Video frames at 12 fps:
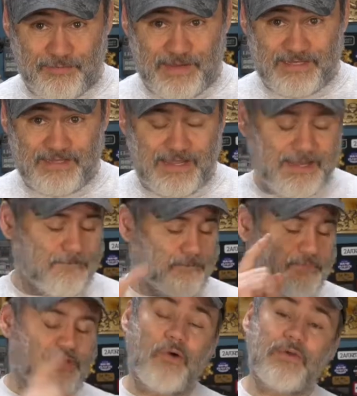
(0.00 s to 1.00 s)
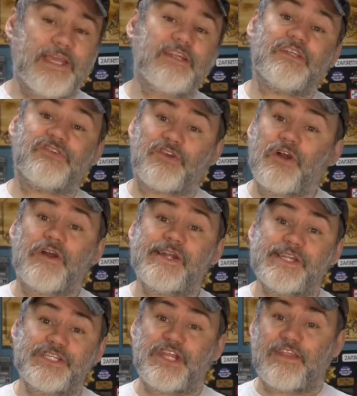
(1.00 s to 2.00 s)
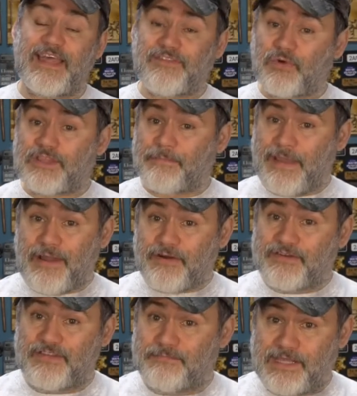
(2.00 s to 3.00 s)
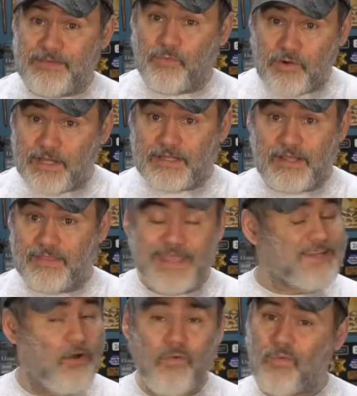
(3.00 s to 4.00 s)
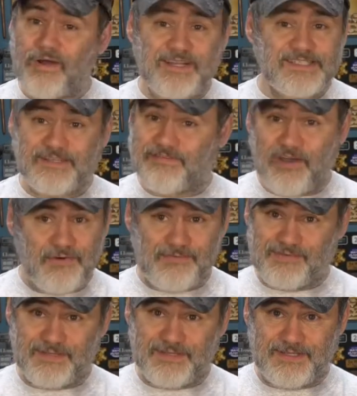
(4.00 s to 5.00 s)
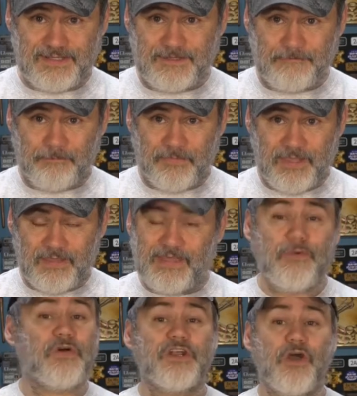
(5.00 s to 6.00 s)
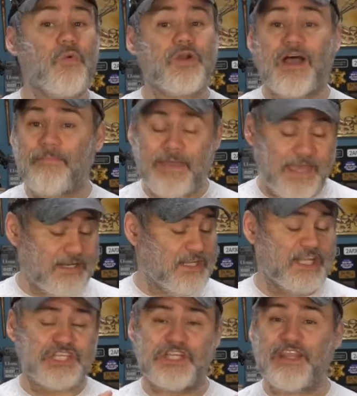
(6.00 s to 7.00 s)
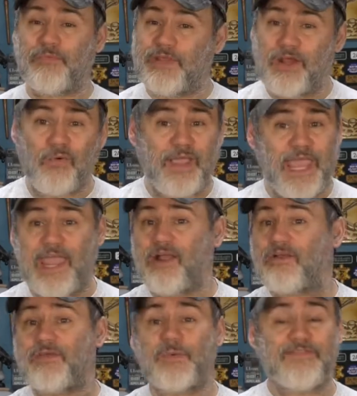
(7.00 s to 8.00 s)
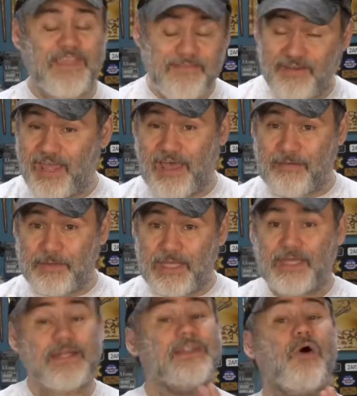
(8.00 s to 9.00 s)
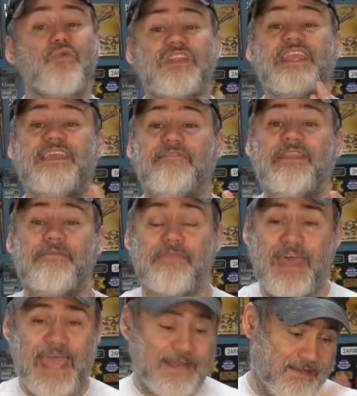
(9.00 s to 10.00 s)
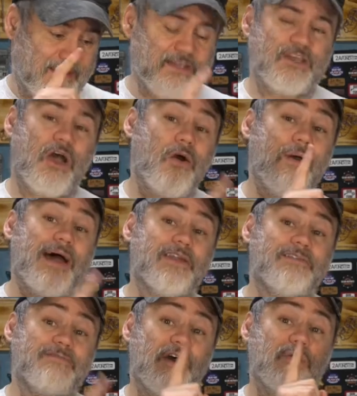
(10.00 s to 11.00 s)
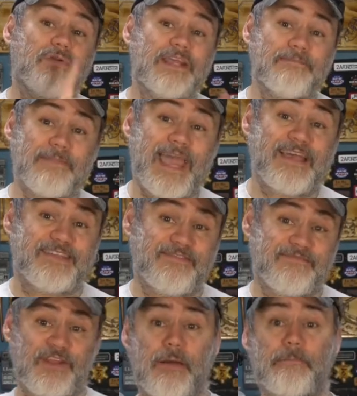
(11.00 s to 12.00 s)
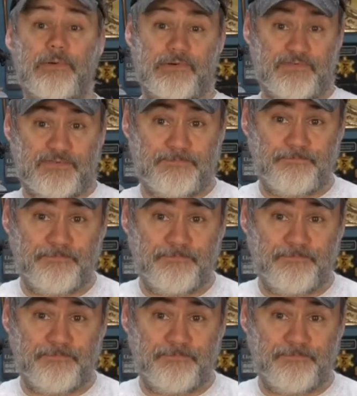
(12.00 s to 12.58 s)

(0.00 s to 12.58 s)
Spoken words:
I want to make today. Don't get discouraged. That's what the powers that be want. They don't want us to vote. They want to know we're not paying attention, that we don't care, that we've given up. Don't give them that. Go out and vote in massive numbers.